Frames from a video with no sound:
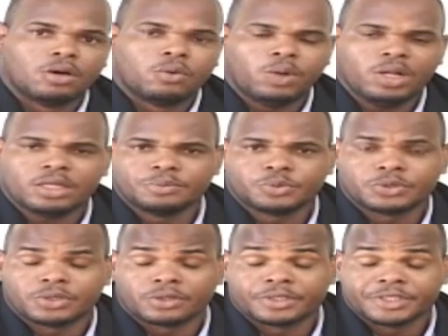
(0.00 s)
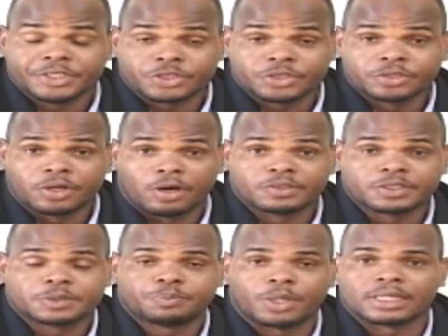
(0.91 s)
Welcome to another edition of
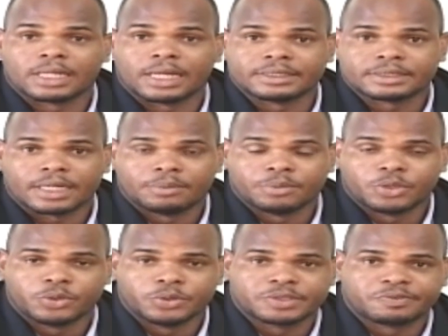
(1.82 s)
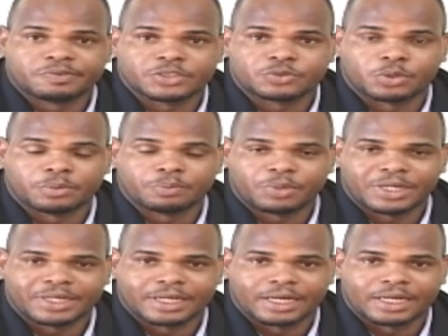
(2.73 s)
Spotlight. I'm your host, Fitzroy
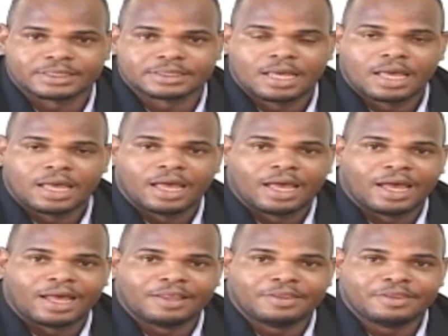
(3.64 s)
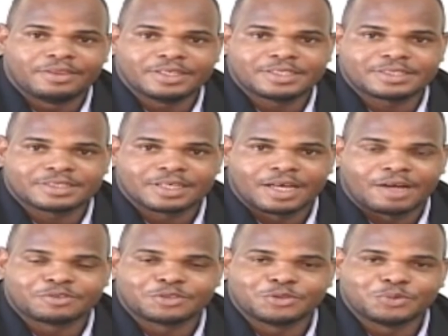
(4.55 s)
Pendergast. And this
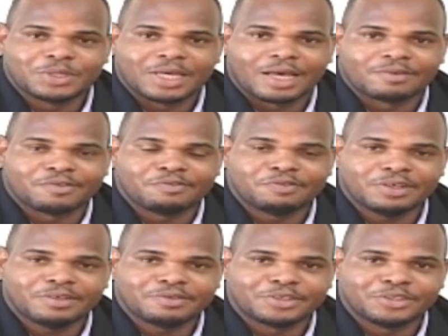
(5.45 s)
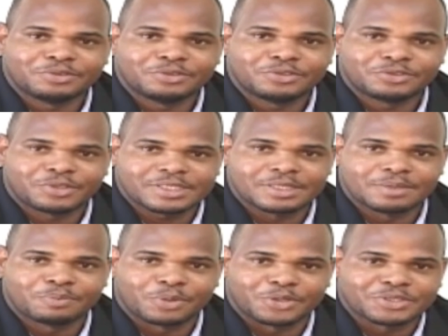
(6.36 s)
afternoon we have a very, very
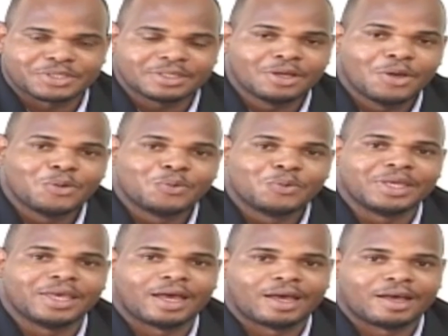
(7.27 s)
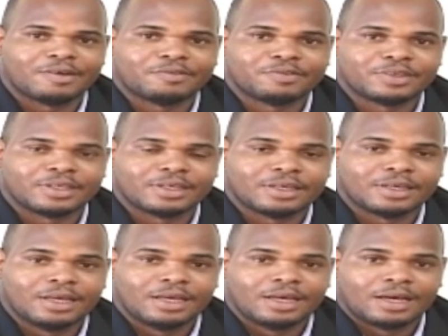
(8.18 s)
interesting person. We have
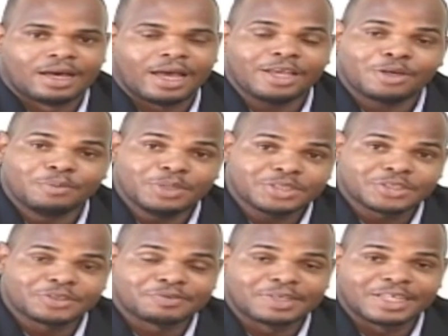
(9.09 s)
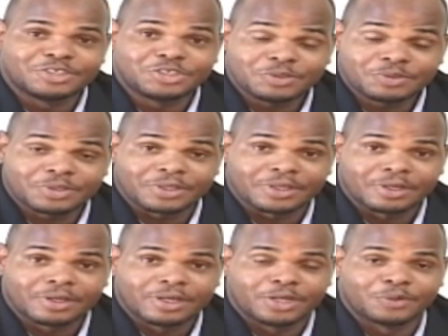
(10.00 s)
the High Commissioner of Nigeria
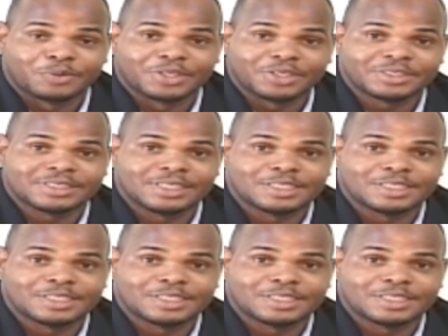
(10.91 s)
here with us.